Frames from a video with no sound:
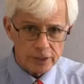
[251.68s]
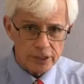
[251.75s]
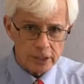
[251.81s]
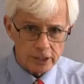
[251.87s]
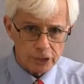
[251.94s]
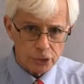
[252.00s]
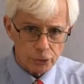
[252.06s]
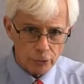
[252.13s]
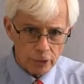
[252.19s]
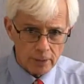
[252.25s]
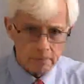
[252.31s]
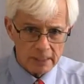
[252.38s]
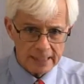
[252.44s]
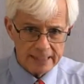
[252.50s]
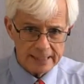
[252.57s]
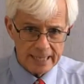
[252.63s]

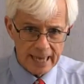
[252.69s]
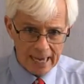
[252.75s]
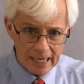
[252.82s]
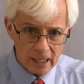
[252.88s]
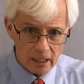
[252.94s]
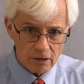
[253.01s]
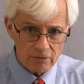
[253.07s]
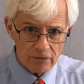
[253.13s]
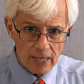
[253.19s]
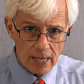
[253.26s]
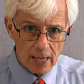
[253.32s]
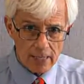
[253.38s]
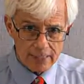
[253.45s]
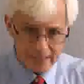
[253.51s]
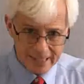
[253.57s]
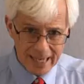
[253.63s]
extremely negative
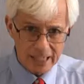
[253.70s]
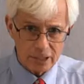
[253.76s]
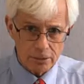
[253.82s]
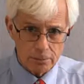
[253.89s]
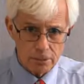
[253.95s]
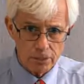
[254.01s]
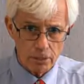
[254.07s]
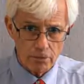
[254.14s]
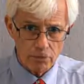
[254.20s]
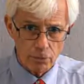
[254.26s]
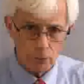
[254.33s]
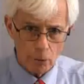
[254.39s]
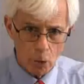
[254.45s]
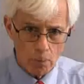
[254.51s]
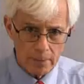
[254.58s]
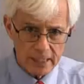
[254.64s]
assessment of the
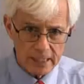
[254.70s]
Roman